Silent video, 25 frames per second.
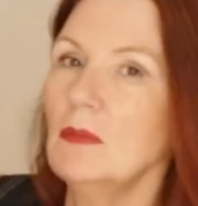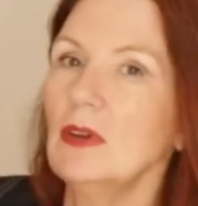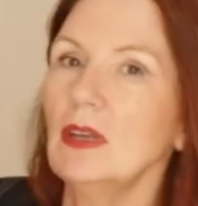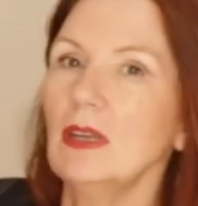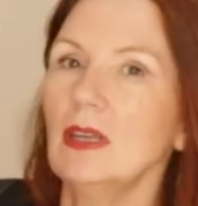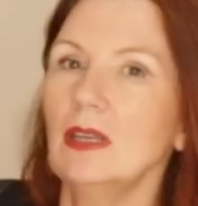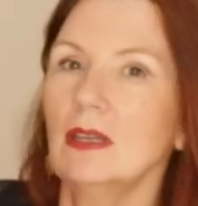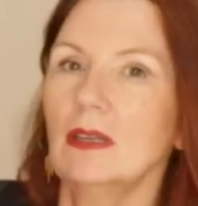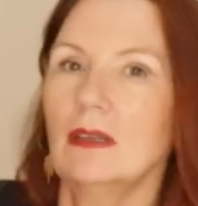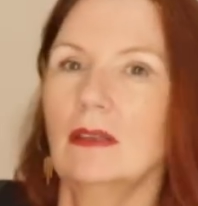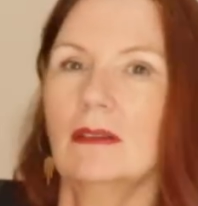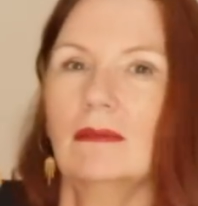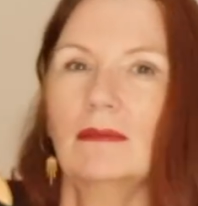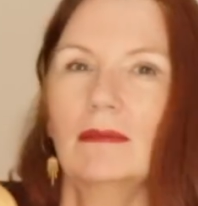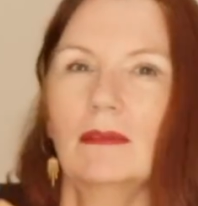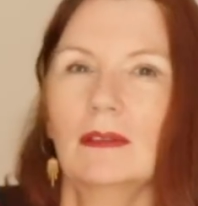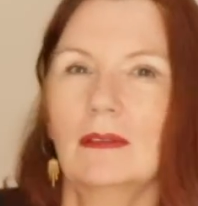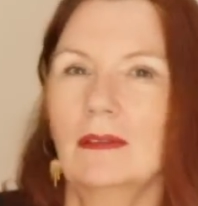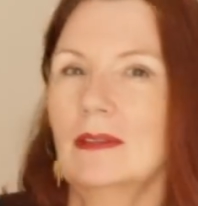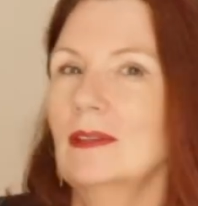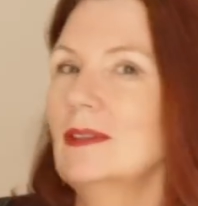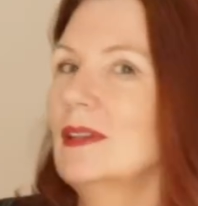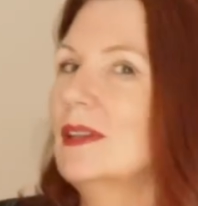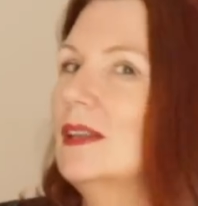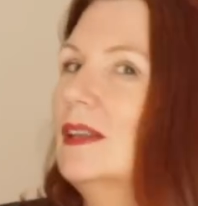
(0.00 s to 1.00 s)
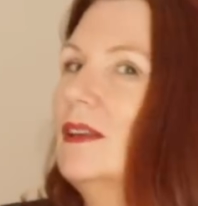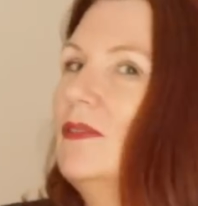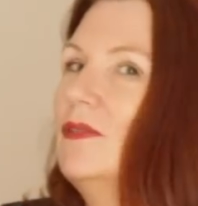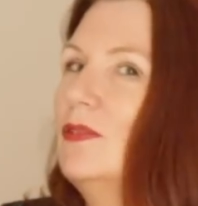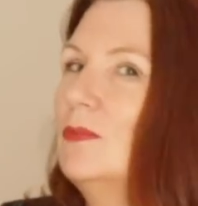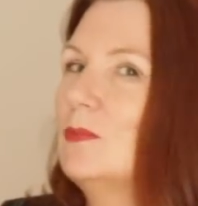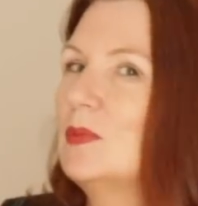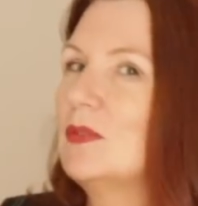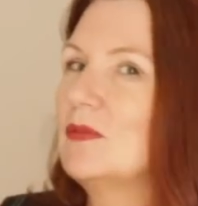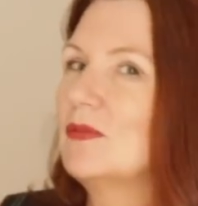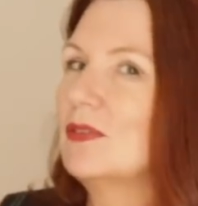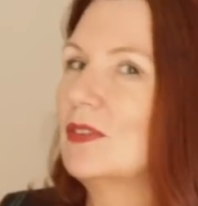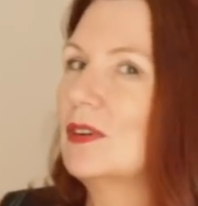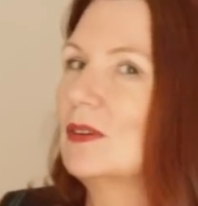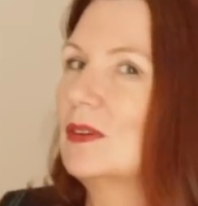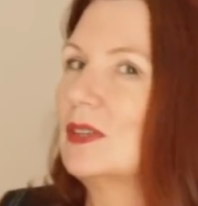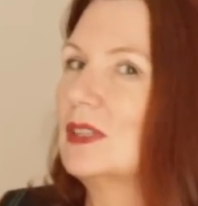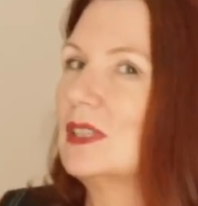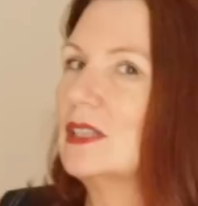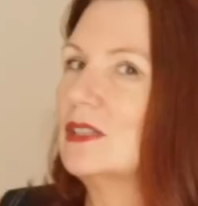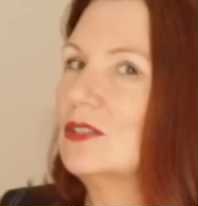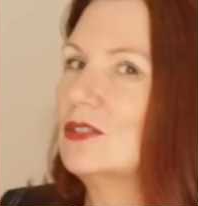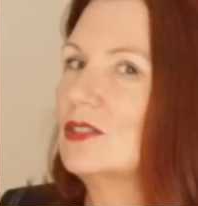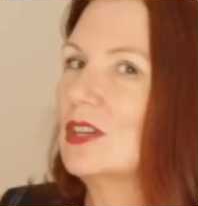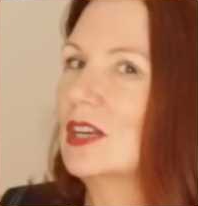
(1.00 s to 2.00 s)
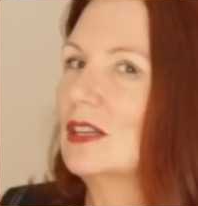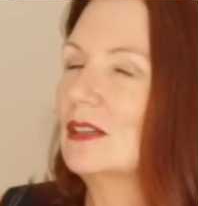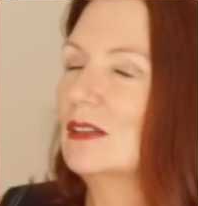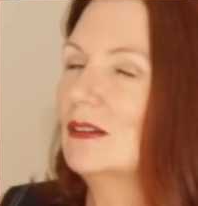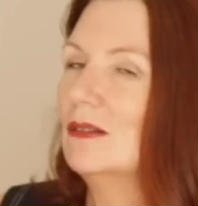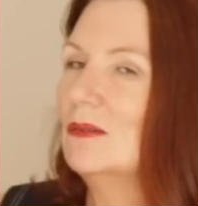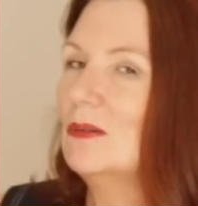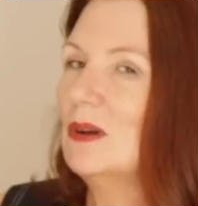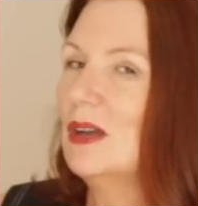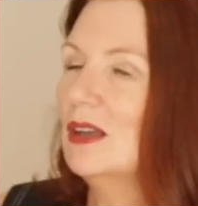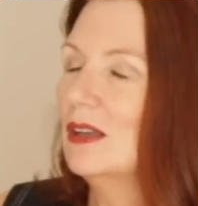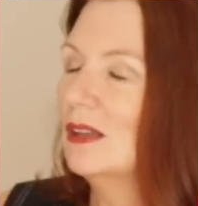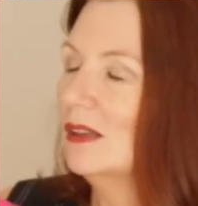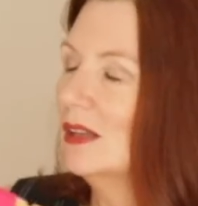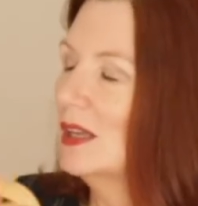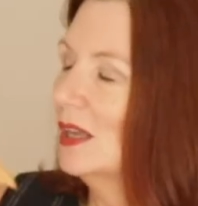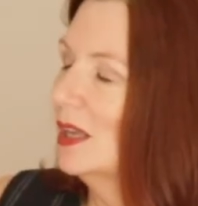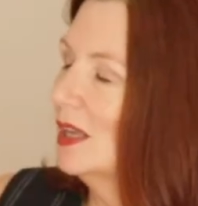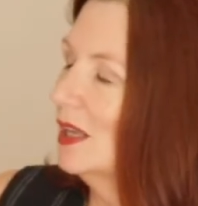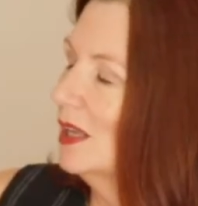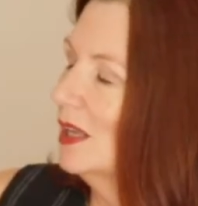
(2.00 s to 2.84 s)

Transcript: might, if you've been following this channel a while,